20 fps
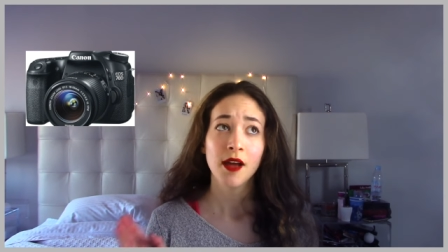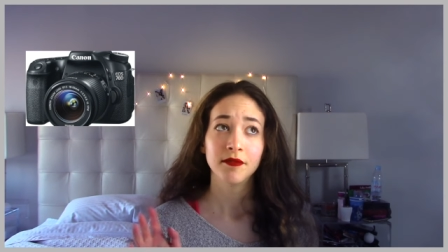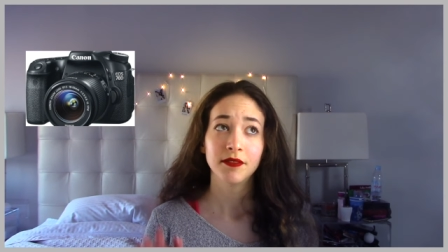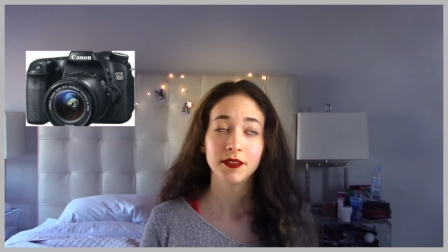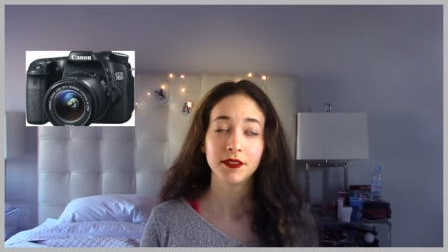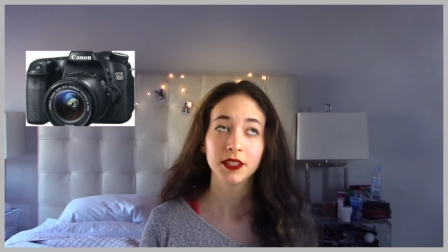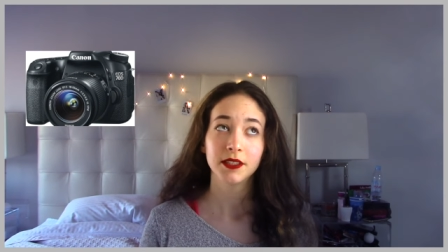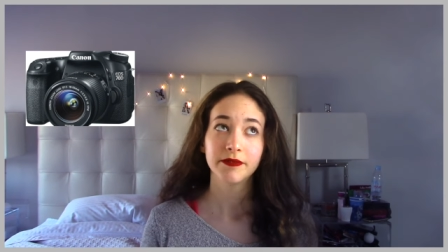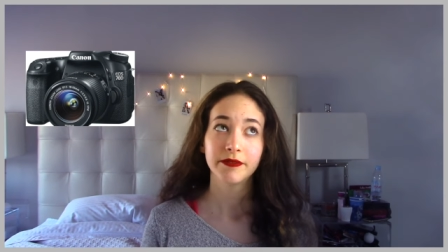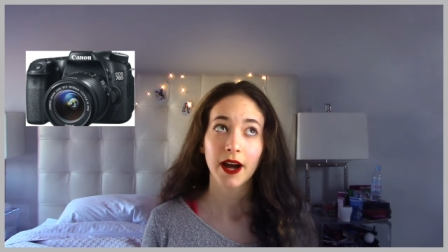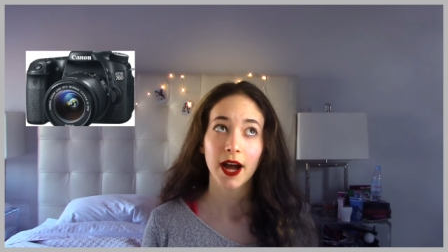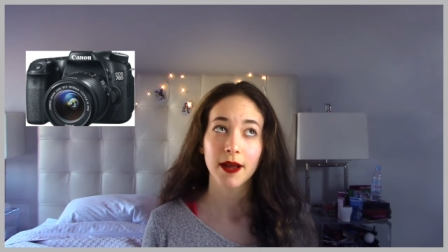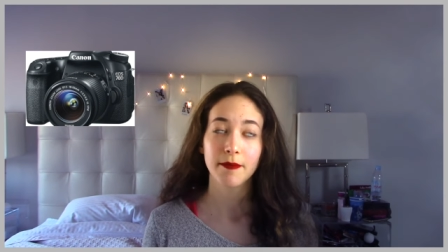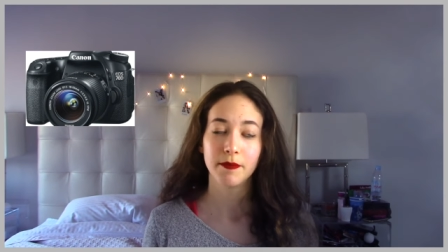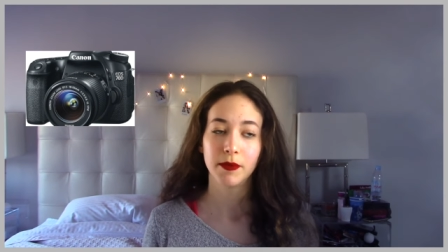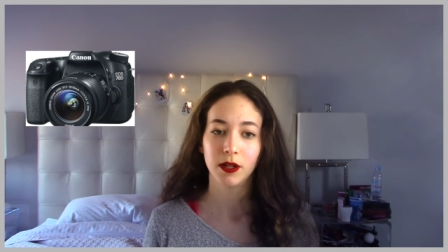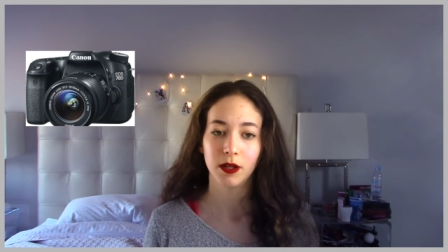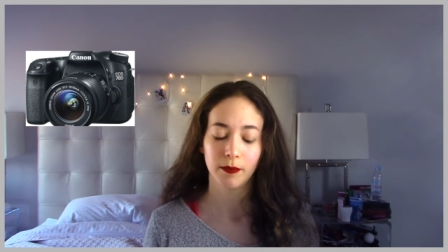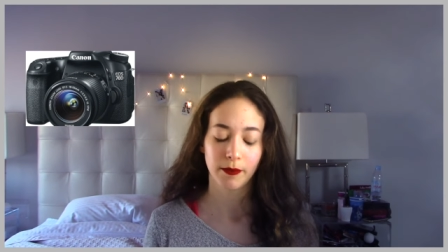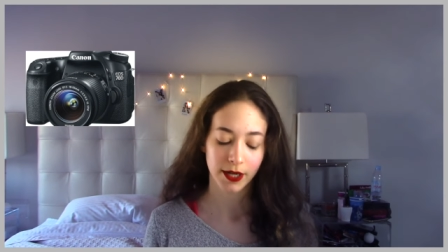55
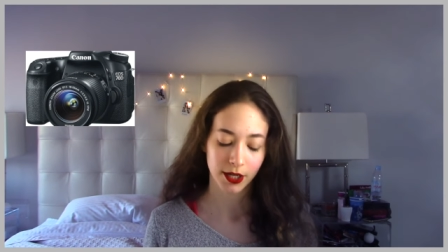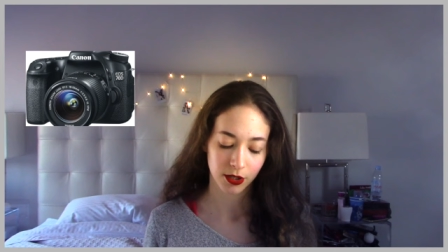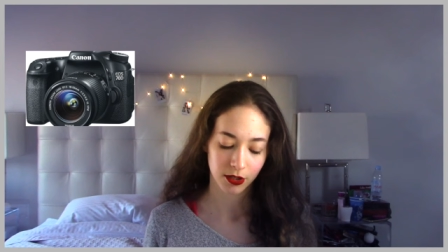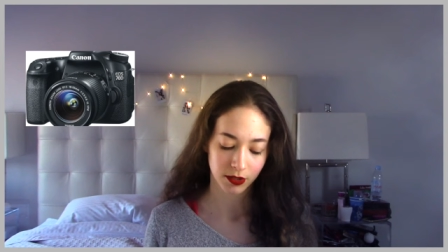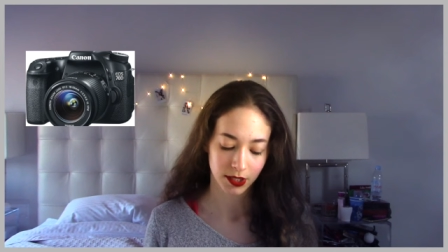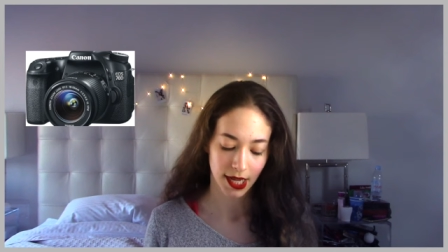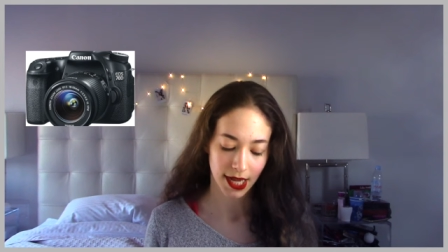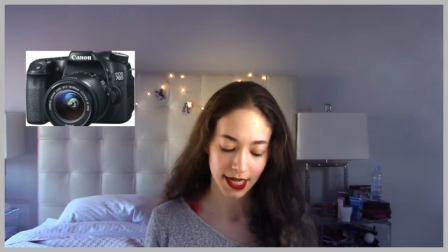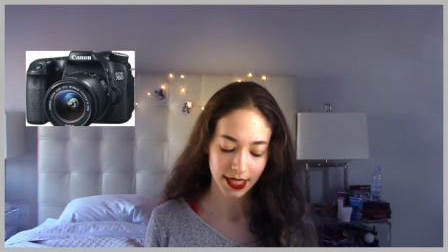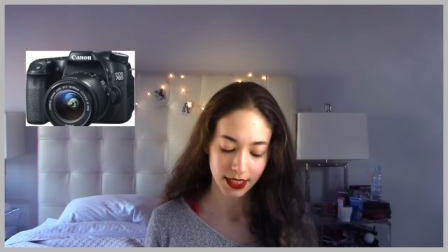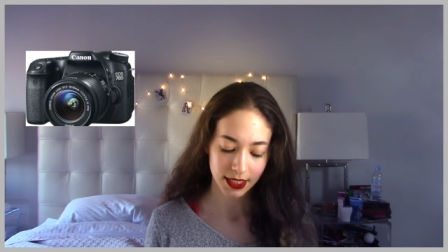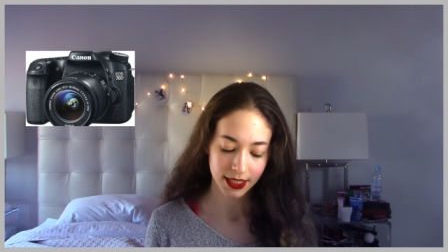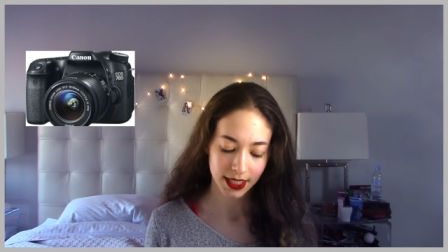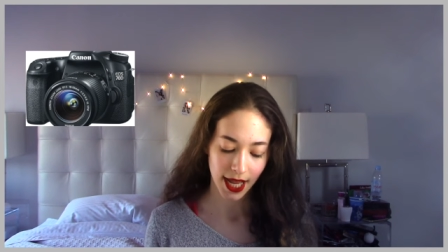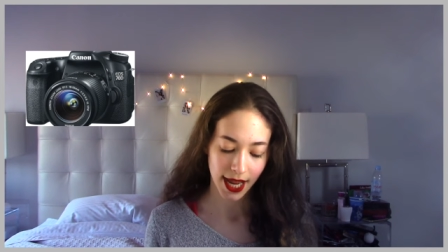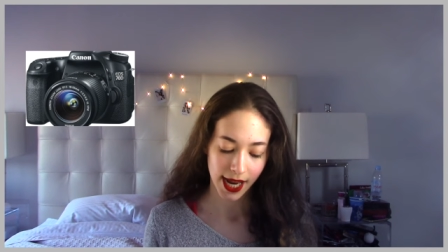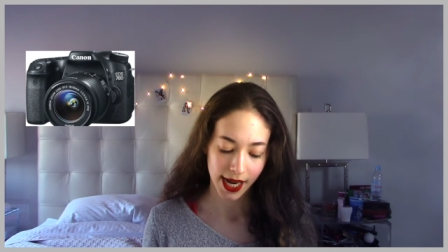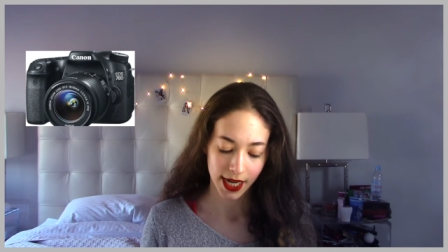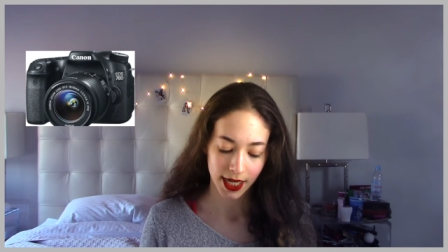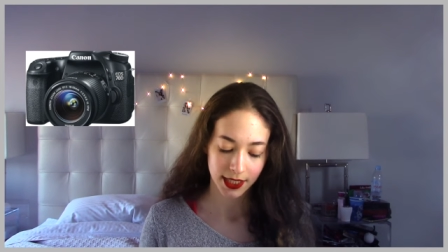millimeter lens
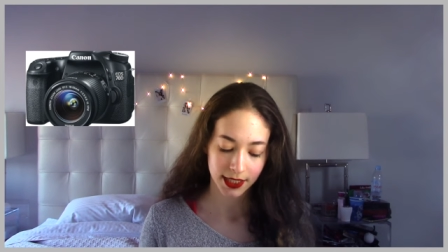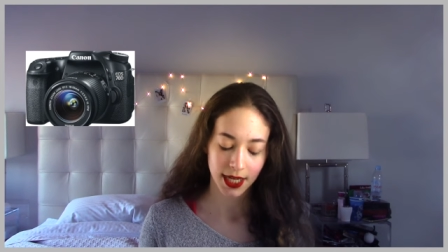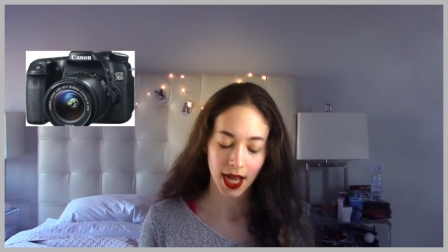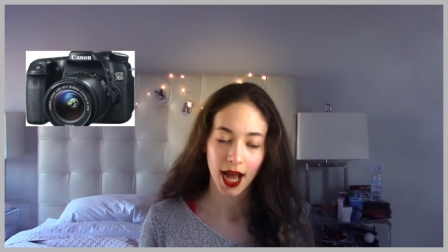and